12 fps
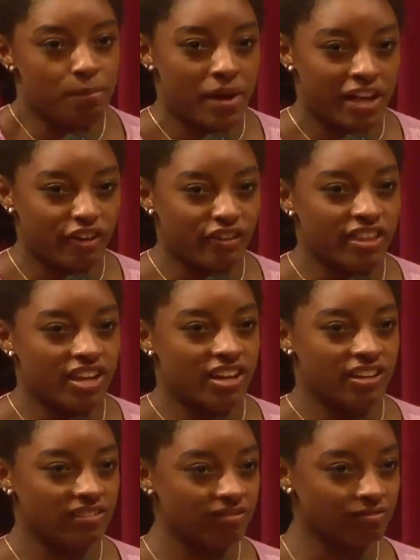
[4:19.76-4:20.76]
better
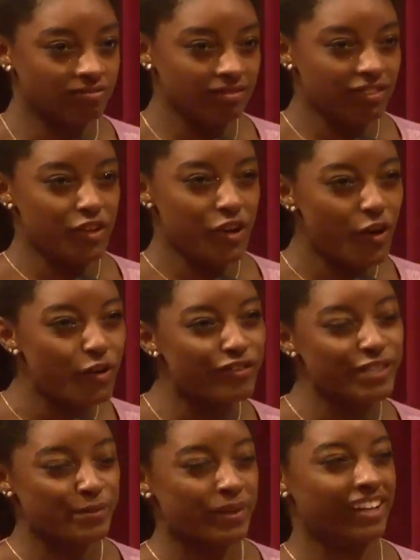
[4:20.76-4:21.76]
than, no
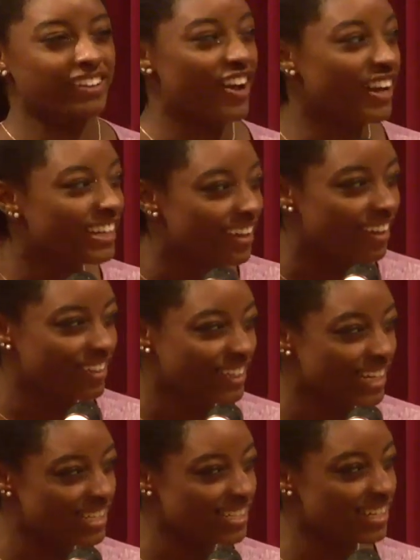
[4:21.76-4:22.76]
offense, what a lot of other
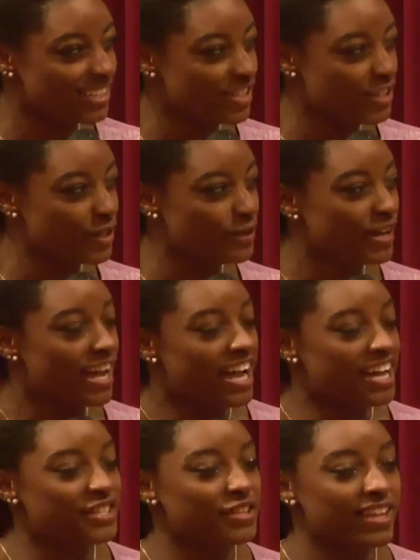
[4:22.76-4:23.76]
kids get to do,
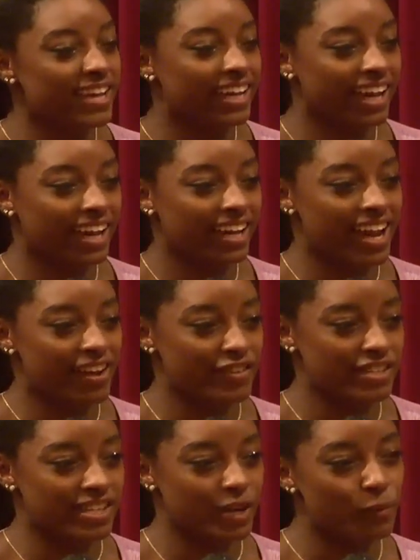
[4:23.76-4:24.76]
and so they can't
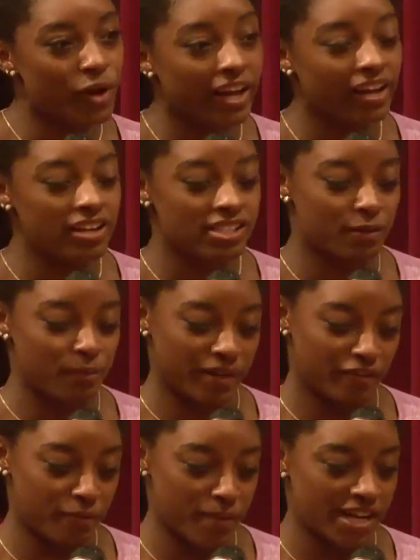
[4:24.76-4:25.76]
ever say, well, I got to
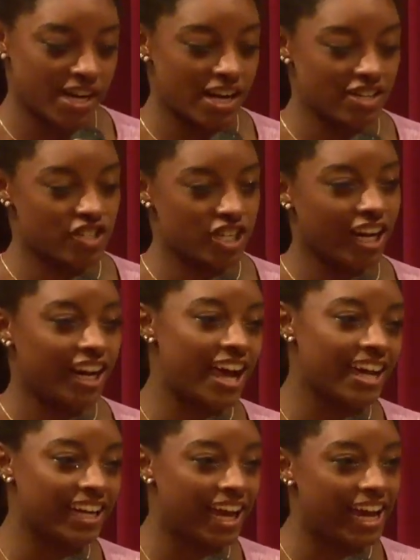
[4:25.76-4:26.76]
compete for my country, and
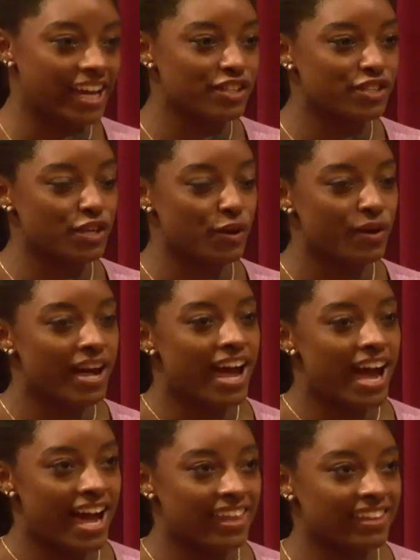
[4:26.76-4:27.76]
I can, so
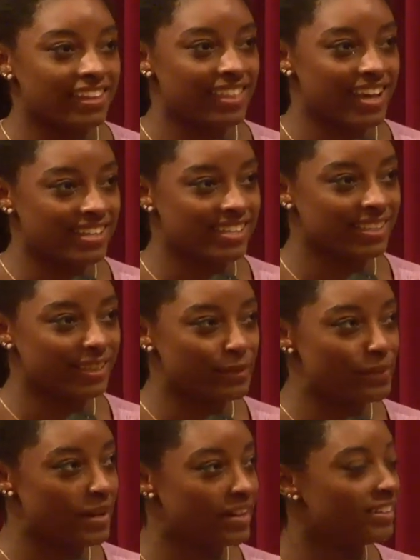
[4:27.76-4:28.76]
I think that's a little
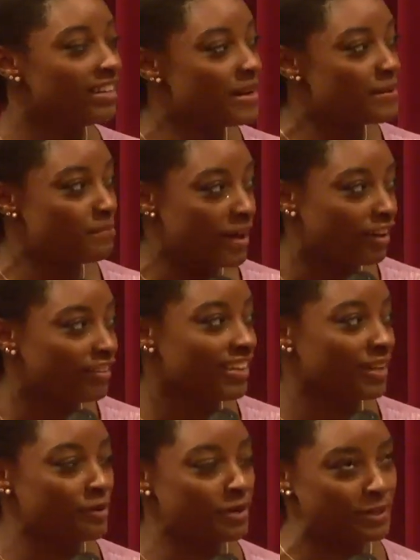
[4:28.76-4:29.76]
bit better
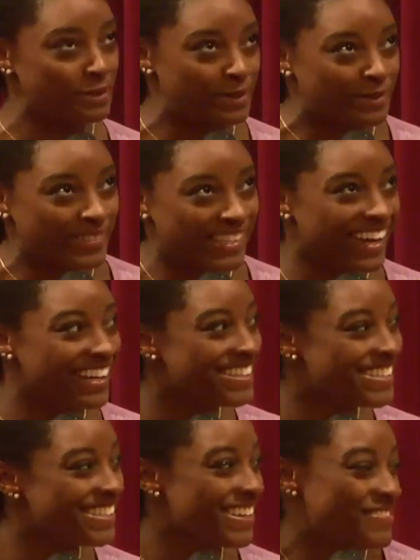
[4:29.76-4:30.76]
than going to a school
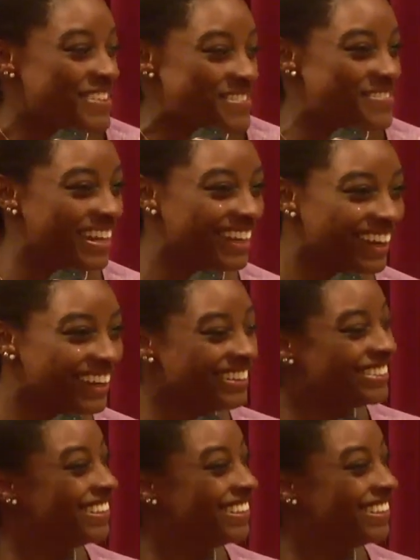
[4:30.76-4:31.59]
dance, in my opinion.